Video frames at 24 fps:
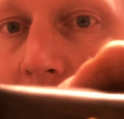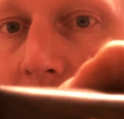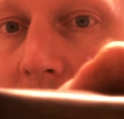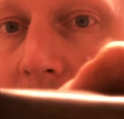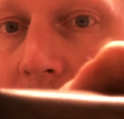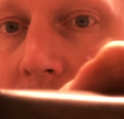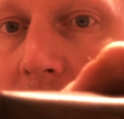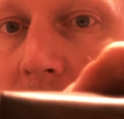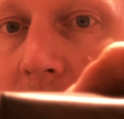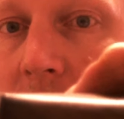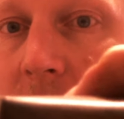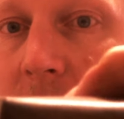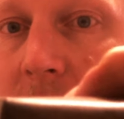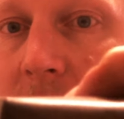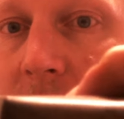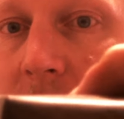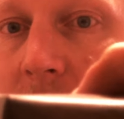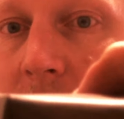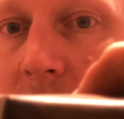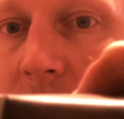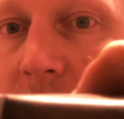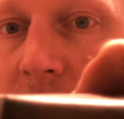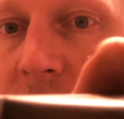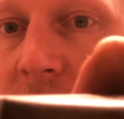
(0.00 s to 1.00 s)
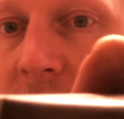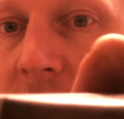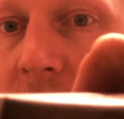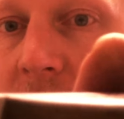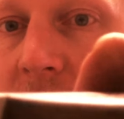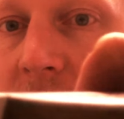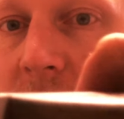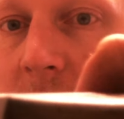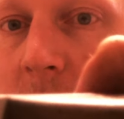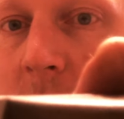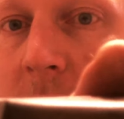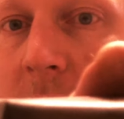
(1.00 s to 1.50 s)
uh, I sort of
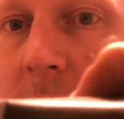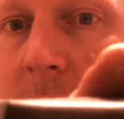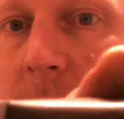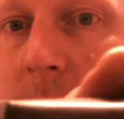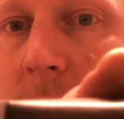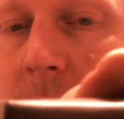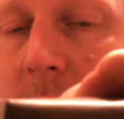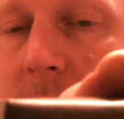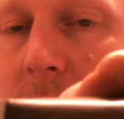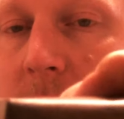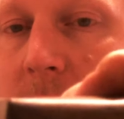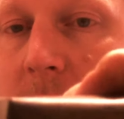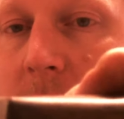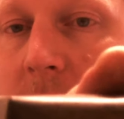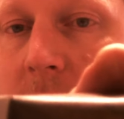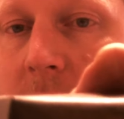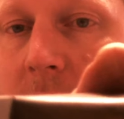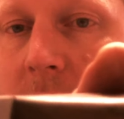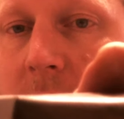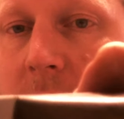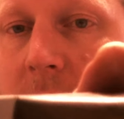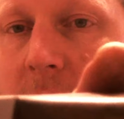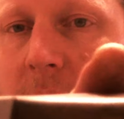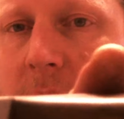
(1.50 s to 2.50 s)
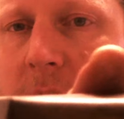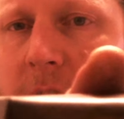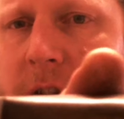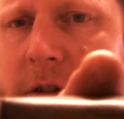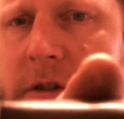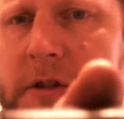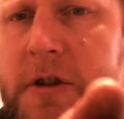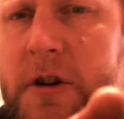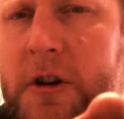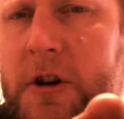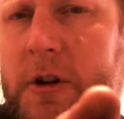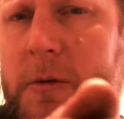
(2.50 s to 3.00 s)
changed the way I'm uh, the
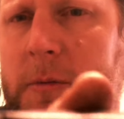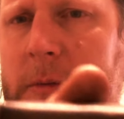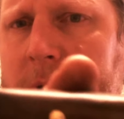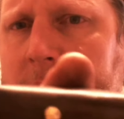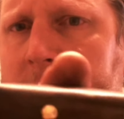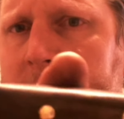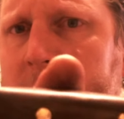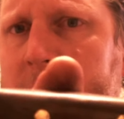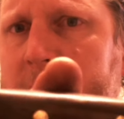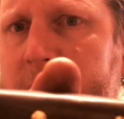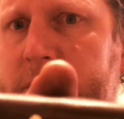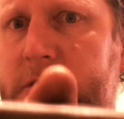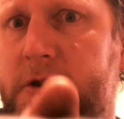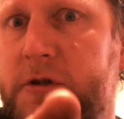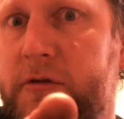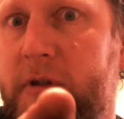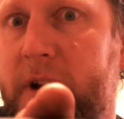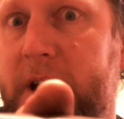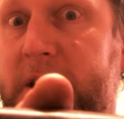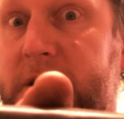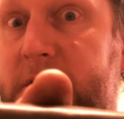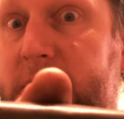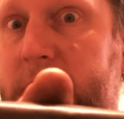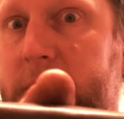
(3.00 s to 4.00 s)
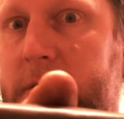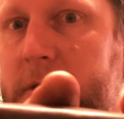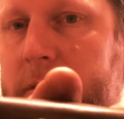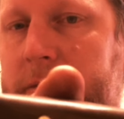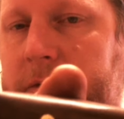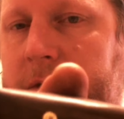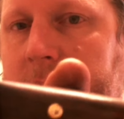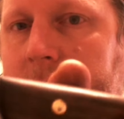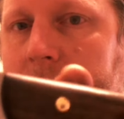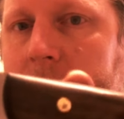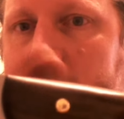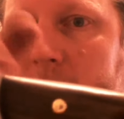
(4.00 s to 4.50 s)
timing and the duration of
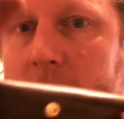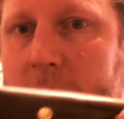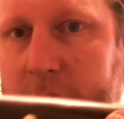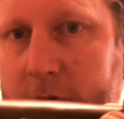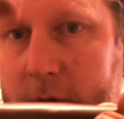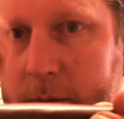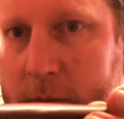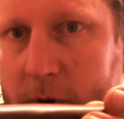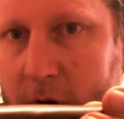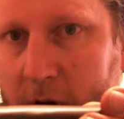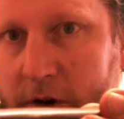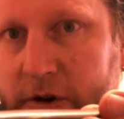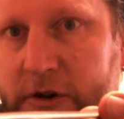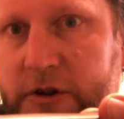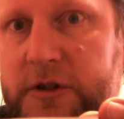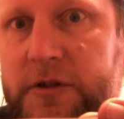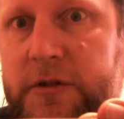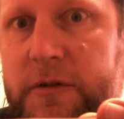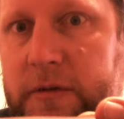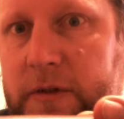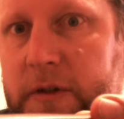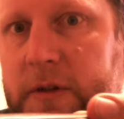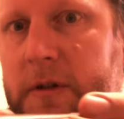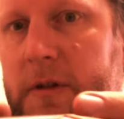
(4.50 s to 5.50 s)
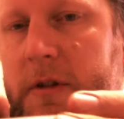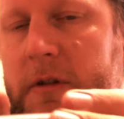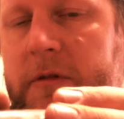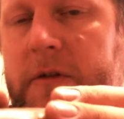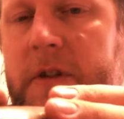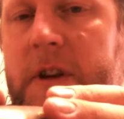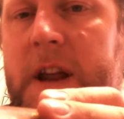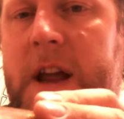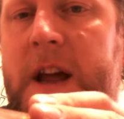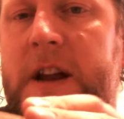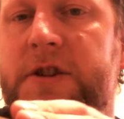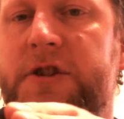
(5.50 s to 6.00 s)
the, of the plunges of the of
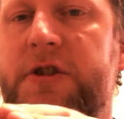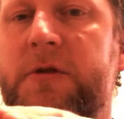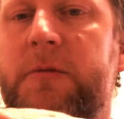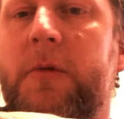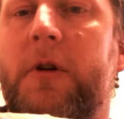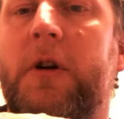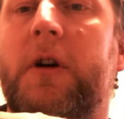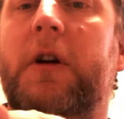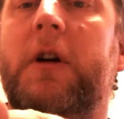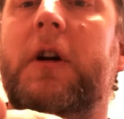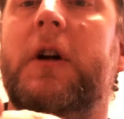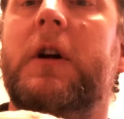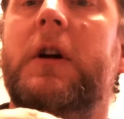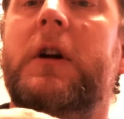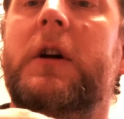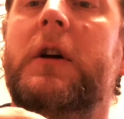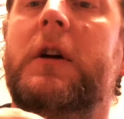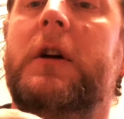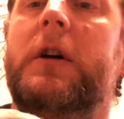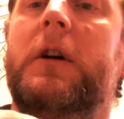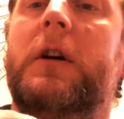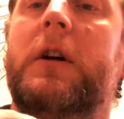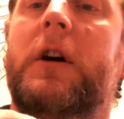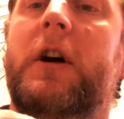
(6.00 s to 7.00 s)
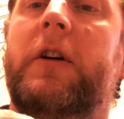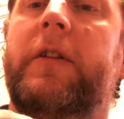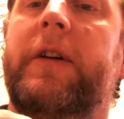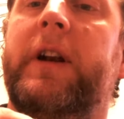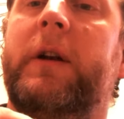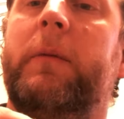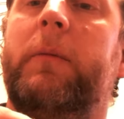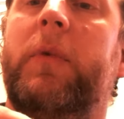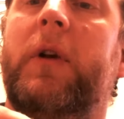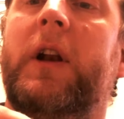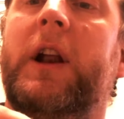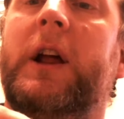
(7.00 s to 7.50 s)
the etcher mark I
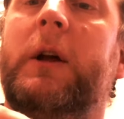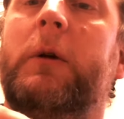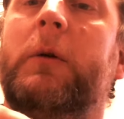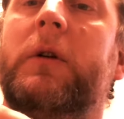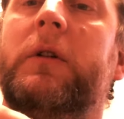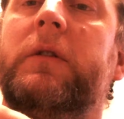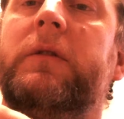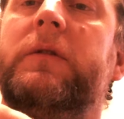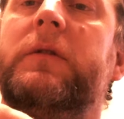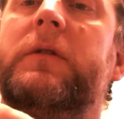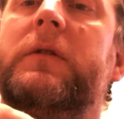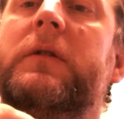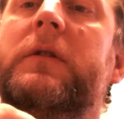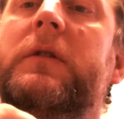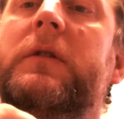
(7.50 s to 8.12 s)
gotta play with